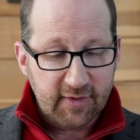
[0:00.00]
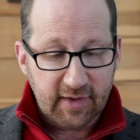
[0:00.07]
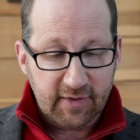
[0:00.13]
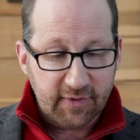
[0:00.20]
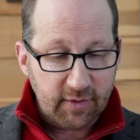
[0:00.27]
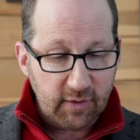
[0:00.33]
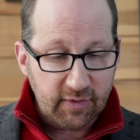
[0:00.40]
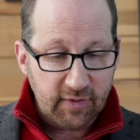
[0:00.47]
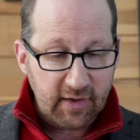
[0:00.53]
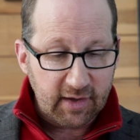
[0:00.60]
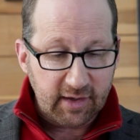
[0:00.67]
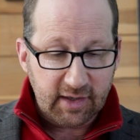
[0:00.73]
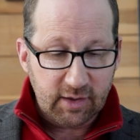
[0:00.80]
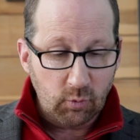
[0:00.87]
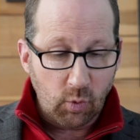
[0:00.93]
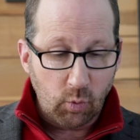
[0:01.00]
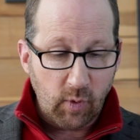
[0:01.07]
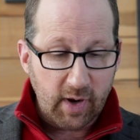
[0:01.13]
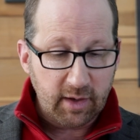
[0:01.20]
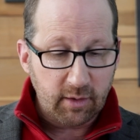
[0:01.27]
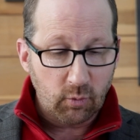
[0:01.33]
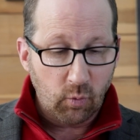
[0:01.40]
says that he will
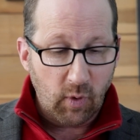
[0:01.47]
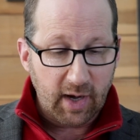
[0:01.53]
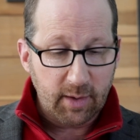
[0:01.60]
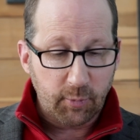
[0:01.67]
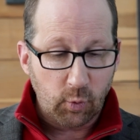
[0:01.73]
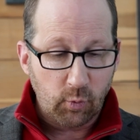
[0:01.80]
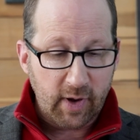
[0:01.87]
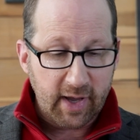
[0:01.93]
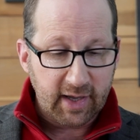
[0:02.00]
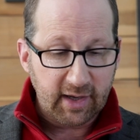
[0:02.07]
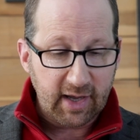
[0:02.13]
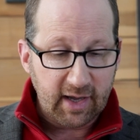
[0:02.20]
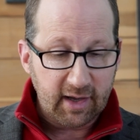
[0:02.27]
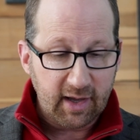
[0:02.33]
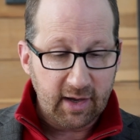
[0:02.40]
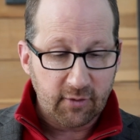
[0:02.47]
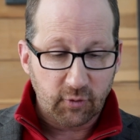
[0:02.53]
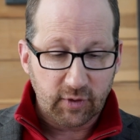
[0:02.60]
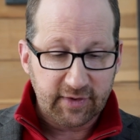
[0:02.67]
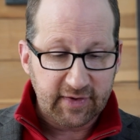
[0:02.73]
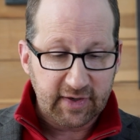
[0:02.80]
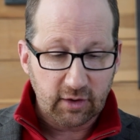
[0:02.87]
wait, wipe away
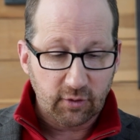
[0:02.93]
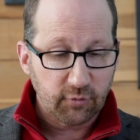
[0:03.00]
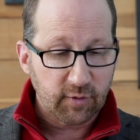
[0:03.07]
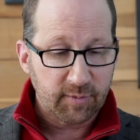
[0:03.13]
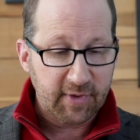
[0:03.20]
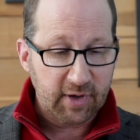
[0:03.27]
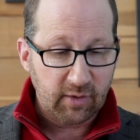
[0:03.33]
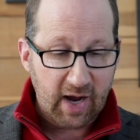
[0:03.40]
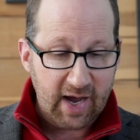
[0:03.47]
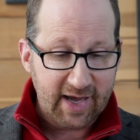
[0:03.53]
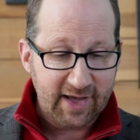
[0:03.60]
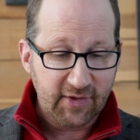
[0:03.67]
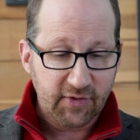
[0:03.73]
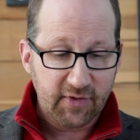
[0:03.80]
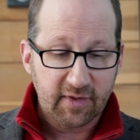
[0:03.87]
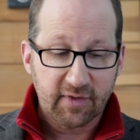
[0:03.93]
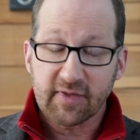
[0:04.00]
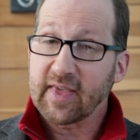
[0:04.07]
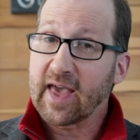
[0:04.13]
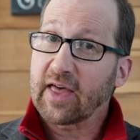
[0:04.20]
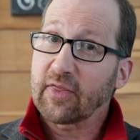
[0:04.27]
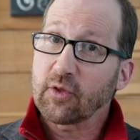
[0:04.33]
every tear from their eyes.
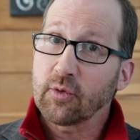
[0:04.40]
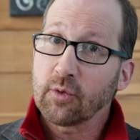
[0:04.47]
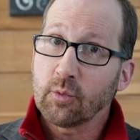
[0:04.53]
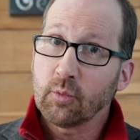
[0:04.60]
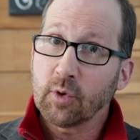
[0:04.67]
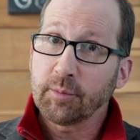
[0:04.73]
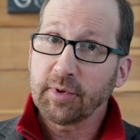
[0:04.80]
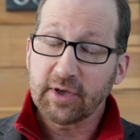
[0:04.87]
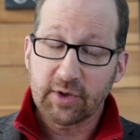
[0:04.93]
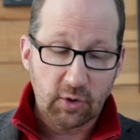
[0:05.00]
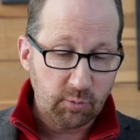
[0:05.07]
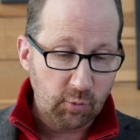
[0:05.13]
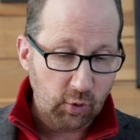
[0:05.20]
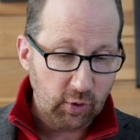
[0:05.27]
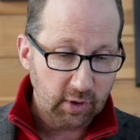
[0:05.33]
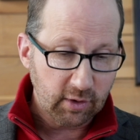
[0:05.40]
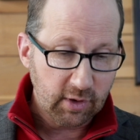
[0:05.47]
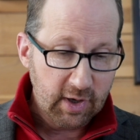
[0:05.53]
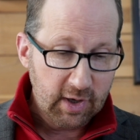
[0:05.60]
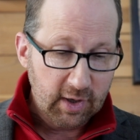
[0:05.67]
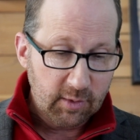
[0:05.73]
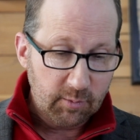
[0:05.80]
Death will be no more.